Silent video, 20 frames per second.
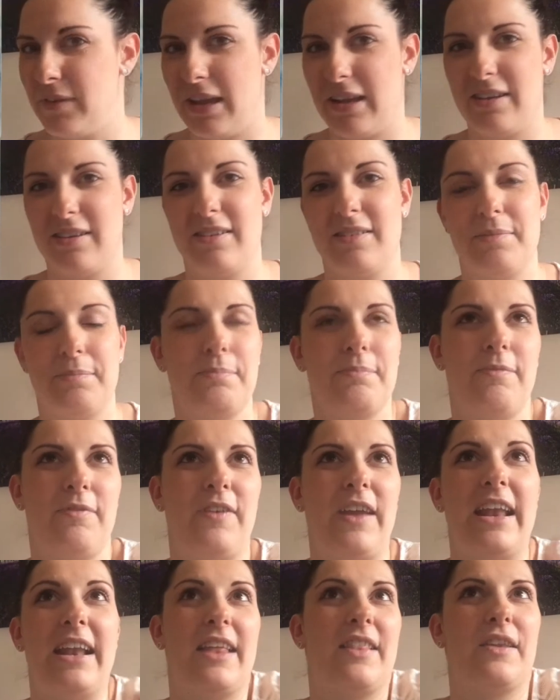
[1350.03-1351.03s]
and
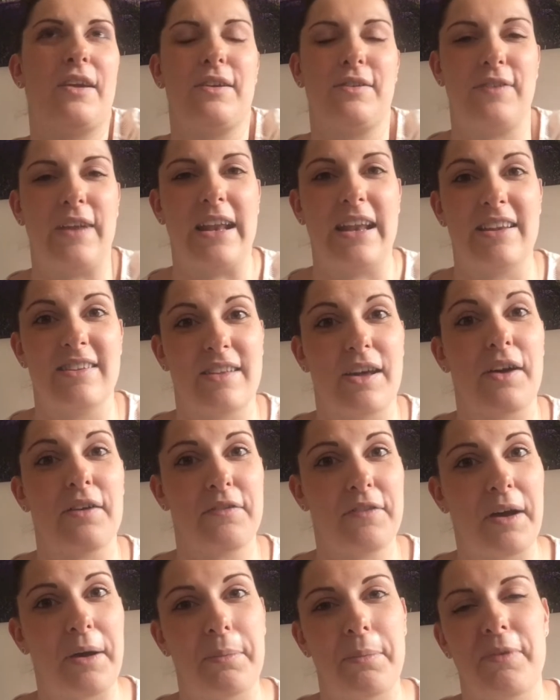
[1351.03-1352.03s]
feeling those feelings that
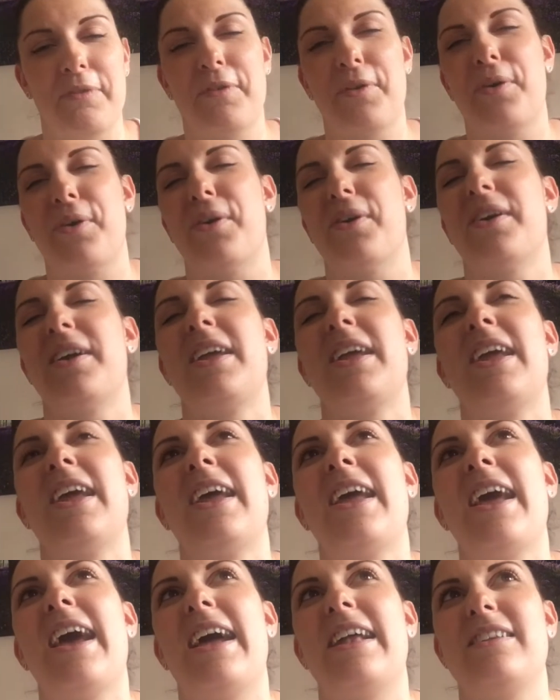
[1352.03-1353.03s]
I felt before.
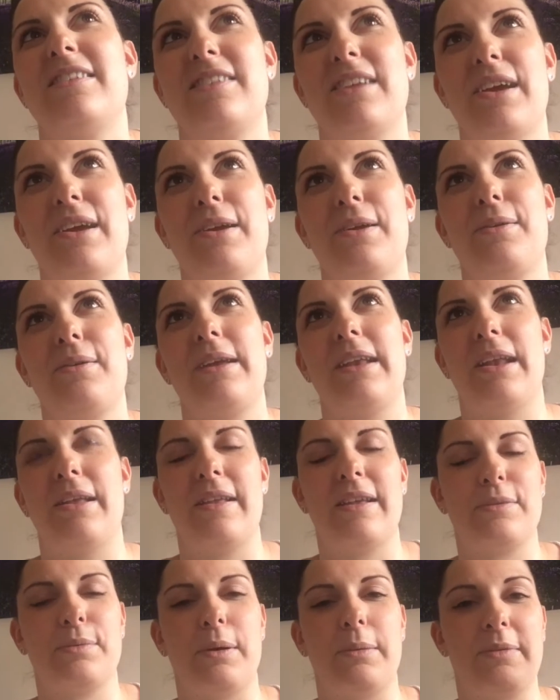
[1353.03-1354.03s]
And so, you
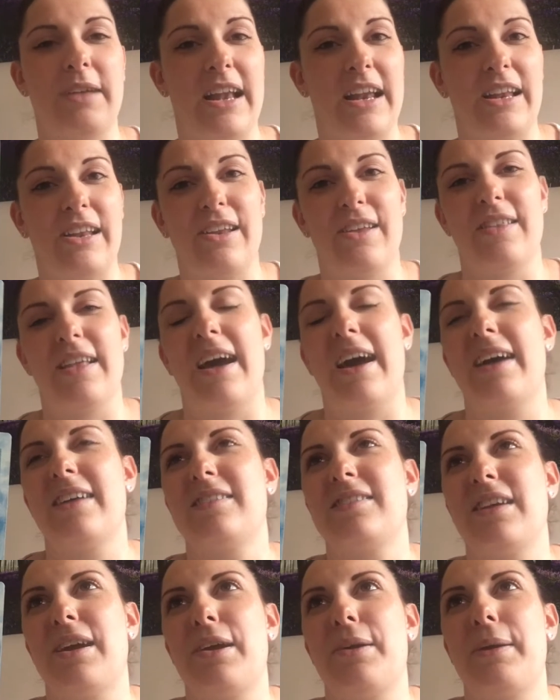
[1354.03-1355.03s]
know, that's why I'm telling you
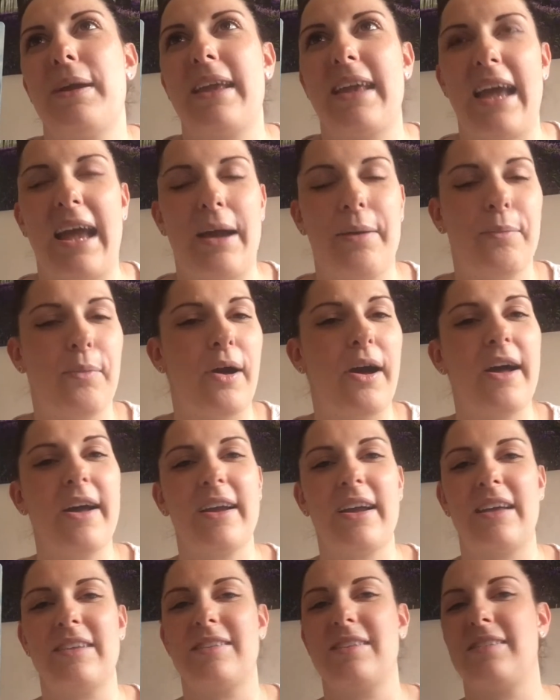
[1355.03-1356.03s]
that. So it can
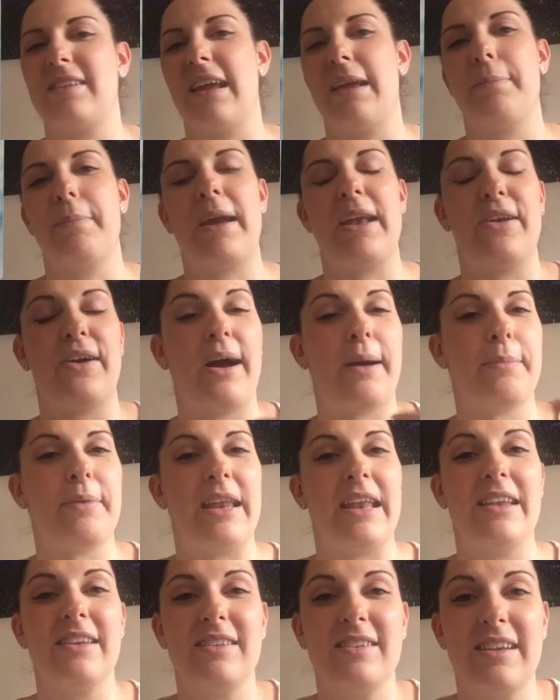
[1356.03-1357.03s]
work. As I say, it may not
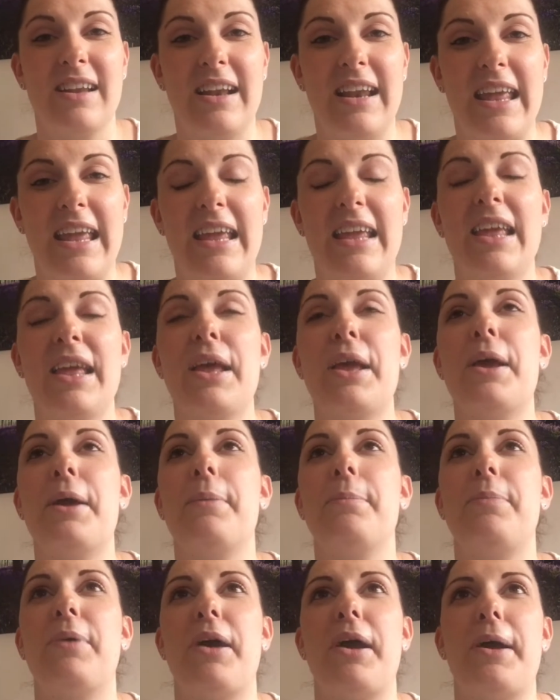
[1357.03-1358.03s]
happen instantly,
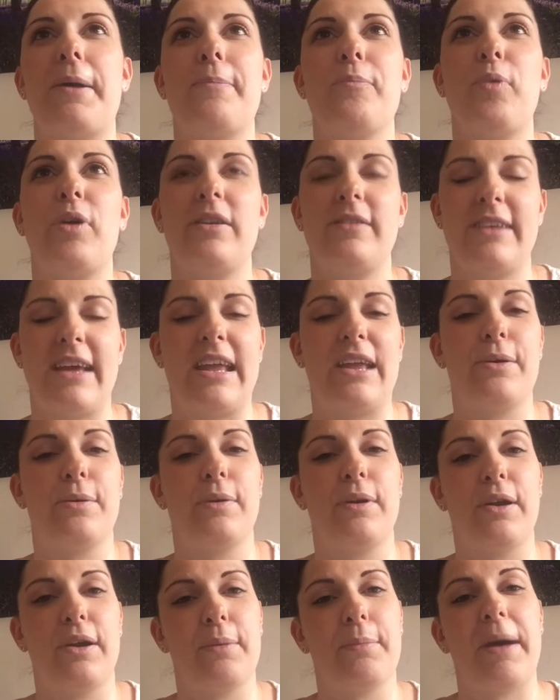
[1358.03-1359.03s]
but one day
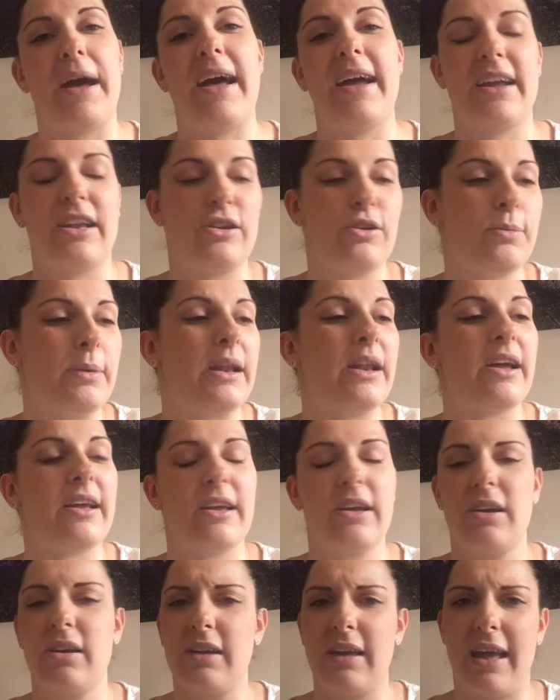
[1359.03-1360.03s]
you'll look back and you'll be
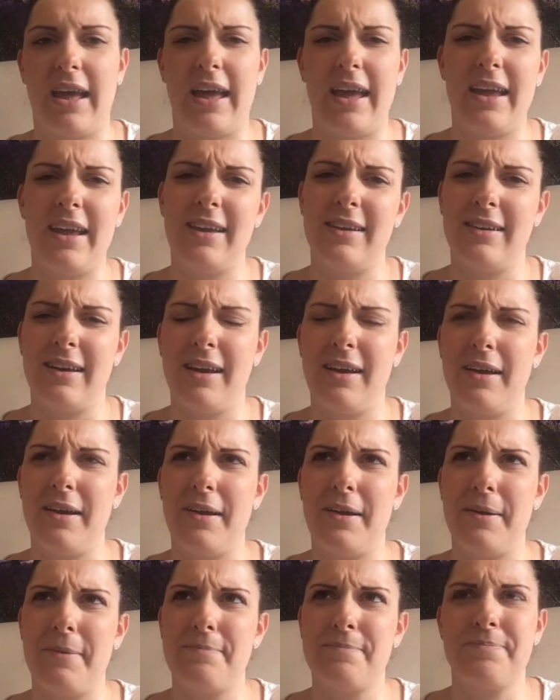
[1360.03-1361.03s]
like, okay,
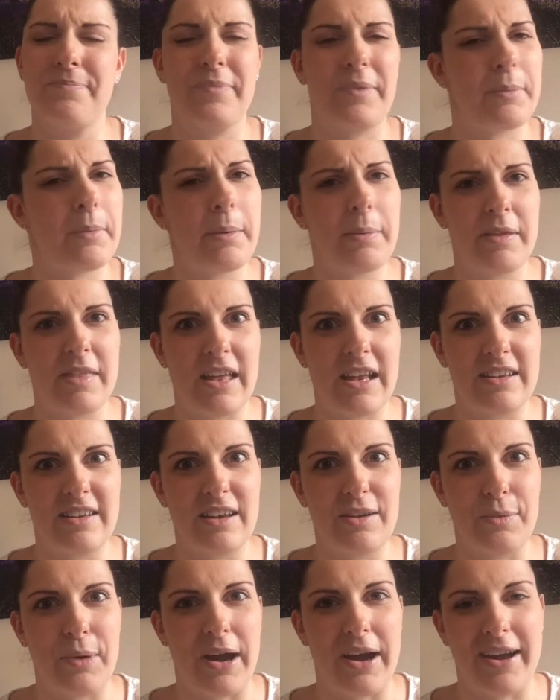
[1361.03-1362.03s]
maybe that
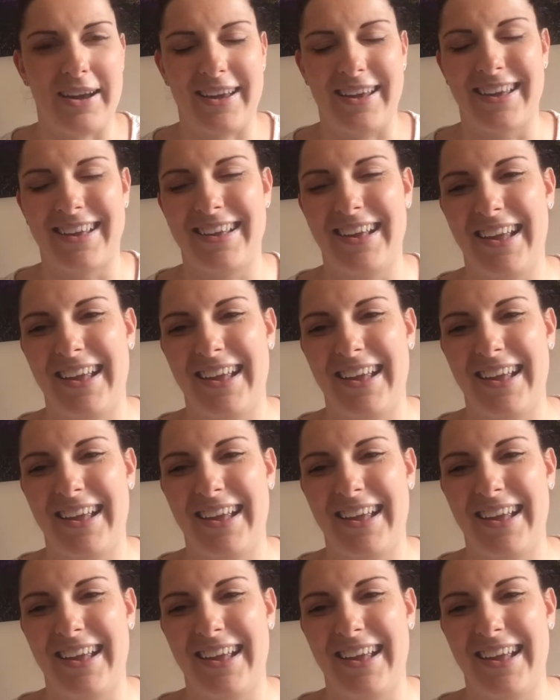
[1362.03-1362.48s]
did work.